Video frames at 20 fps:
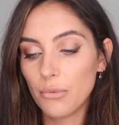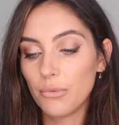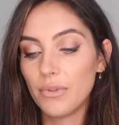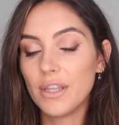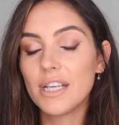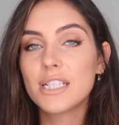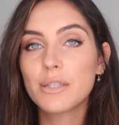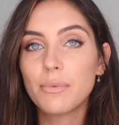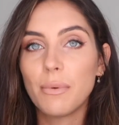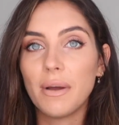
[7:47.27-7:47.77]

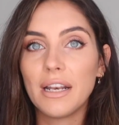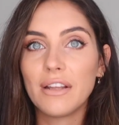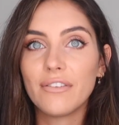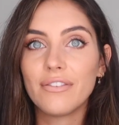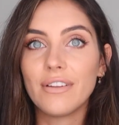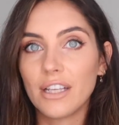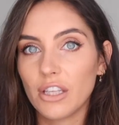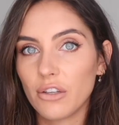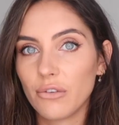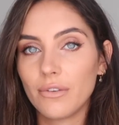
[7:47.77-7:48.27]
This one I
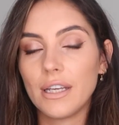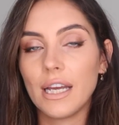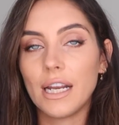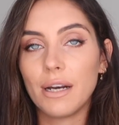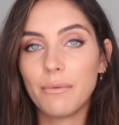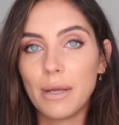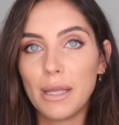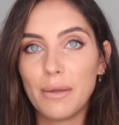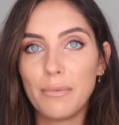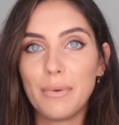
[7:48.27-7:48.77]
feel like you can get
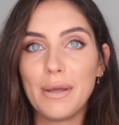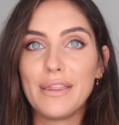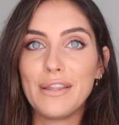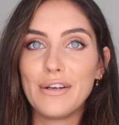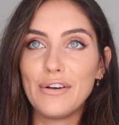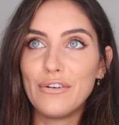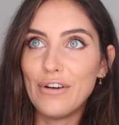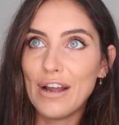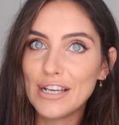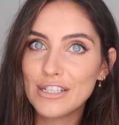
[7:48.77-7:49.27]
away with
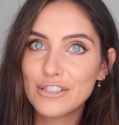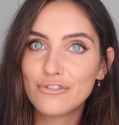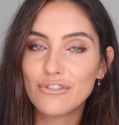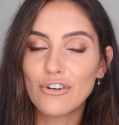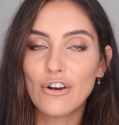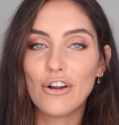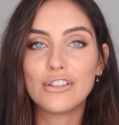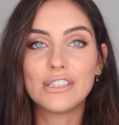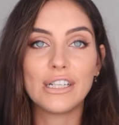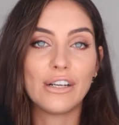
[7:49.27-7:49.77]
in a
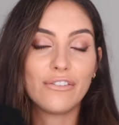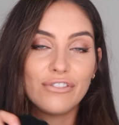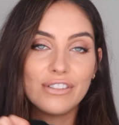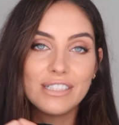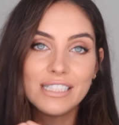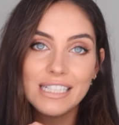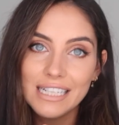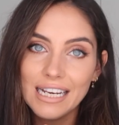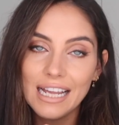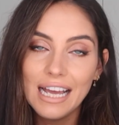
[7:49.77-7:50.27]
restaurant, out for
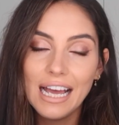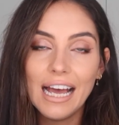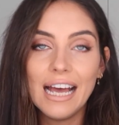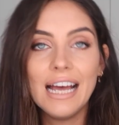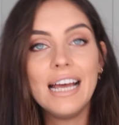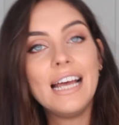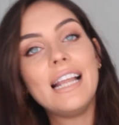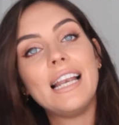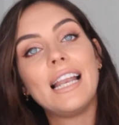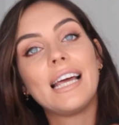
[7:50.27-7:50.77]

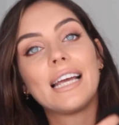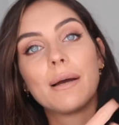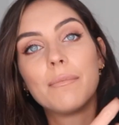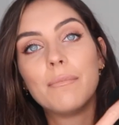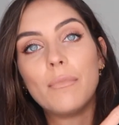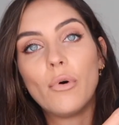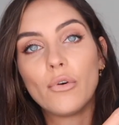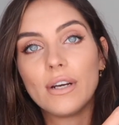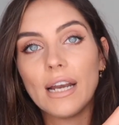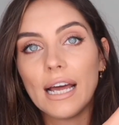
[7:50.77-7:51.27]
dinner, like a
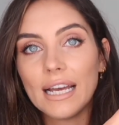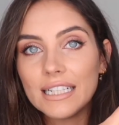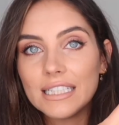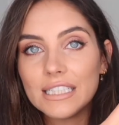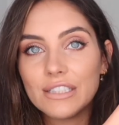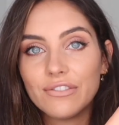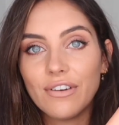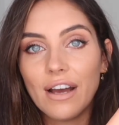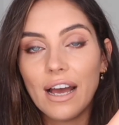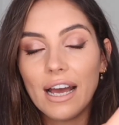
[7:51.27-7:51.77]
more
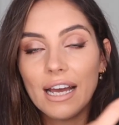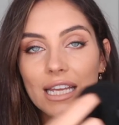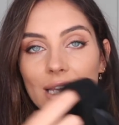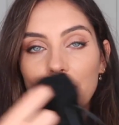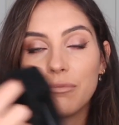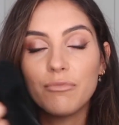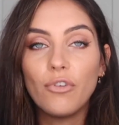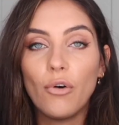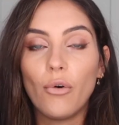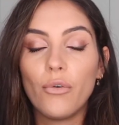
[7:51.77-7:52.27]
night
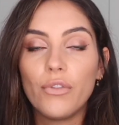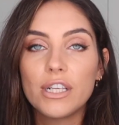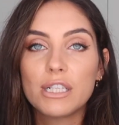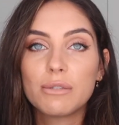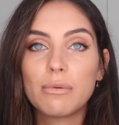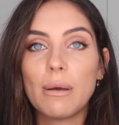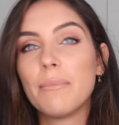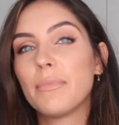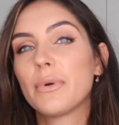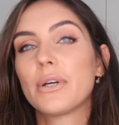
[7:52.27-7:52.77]
vibe for
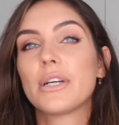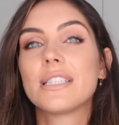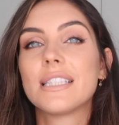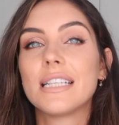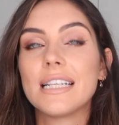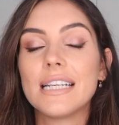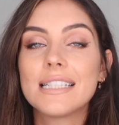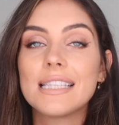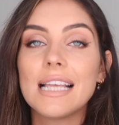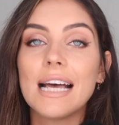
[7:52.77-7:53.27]
this one because
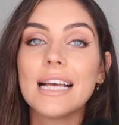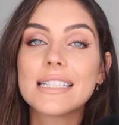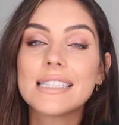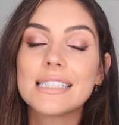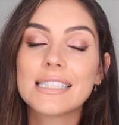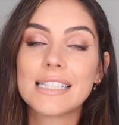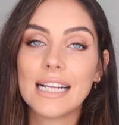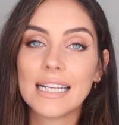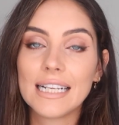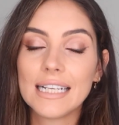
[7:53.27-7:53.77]
it is that
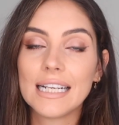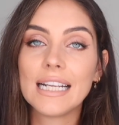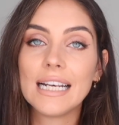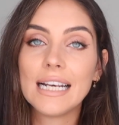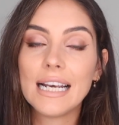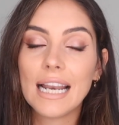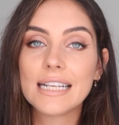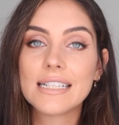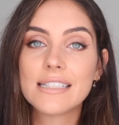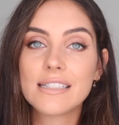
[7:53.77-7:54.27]
slightly
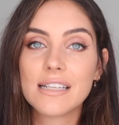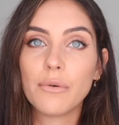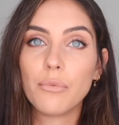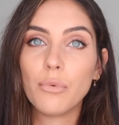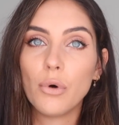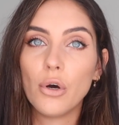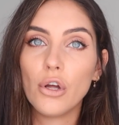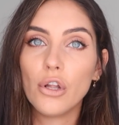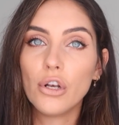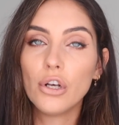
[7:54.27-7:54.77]
lighter
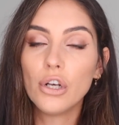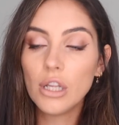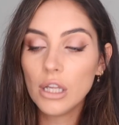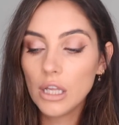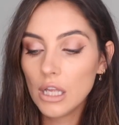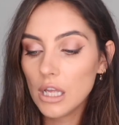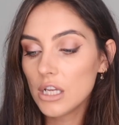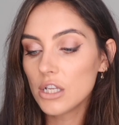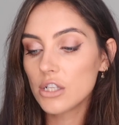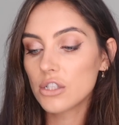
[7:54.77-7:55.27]
wool.
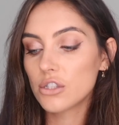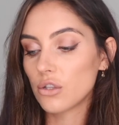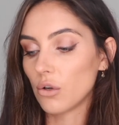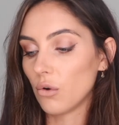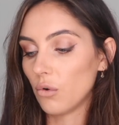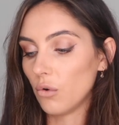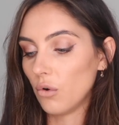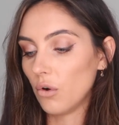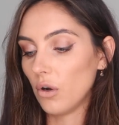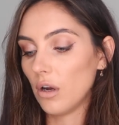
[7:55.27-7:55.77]

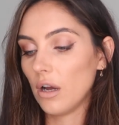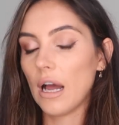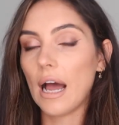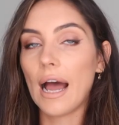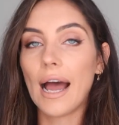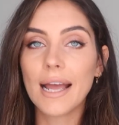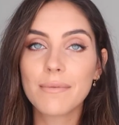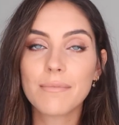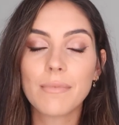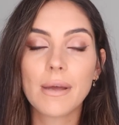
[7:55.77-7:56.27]
So
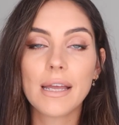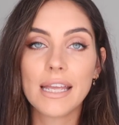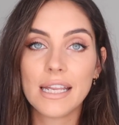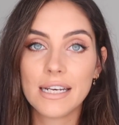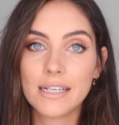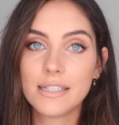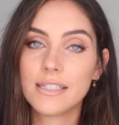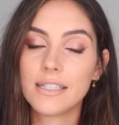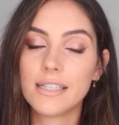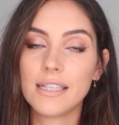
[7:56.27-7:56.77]
I'm
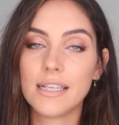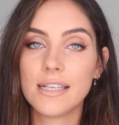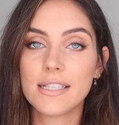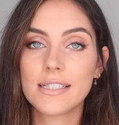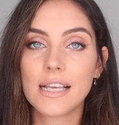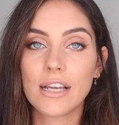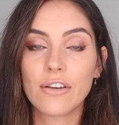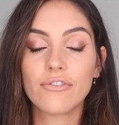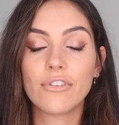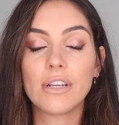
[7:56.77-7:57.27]
into
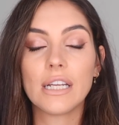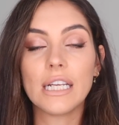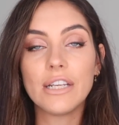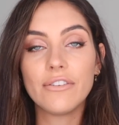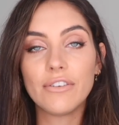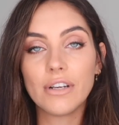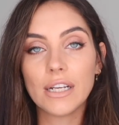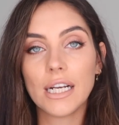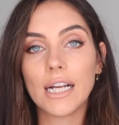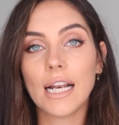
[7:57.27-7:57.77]
this. I really,
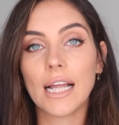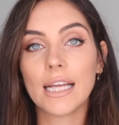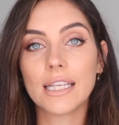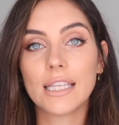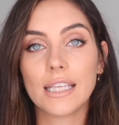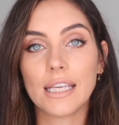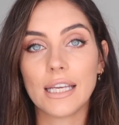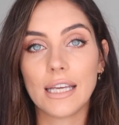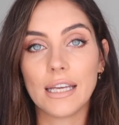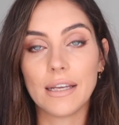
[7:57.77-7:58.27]
really
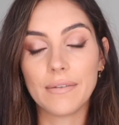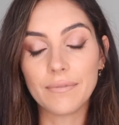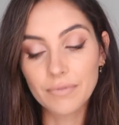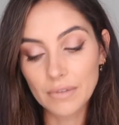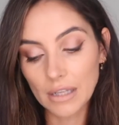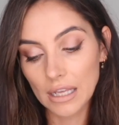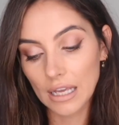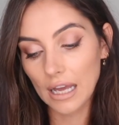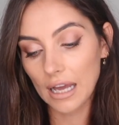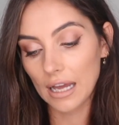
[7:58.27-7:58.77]
like it.
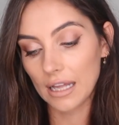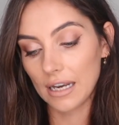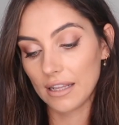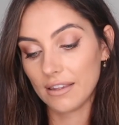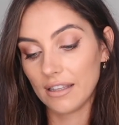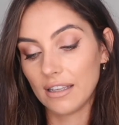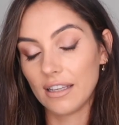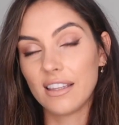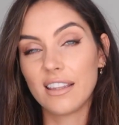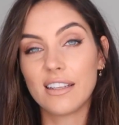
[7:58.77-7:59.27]
And I
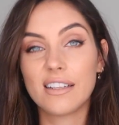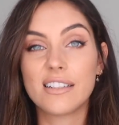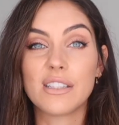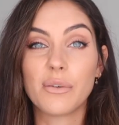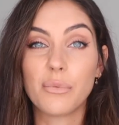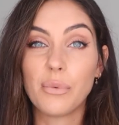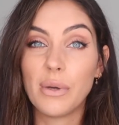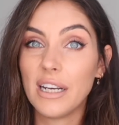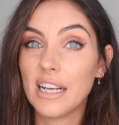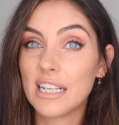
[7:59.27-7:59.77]
think that it's
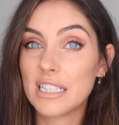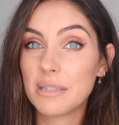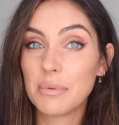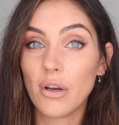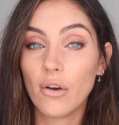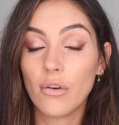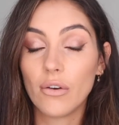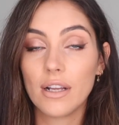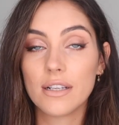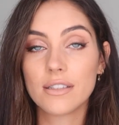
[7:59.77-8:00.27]
a winner, to be
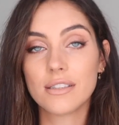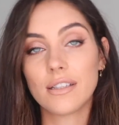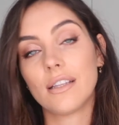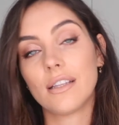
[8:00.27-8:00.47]
honest.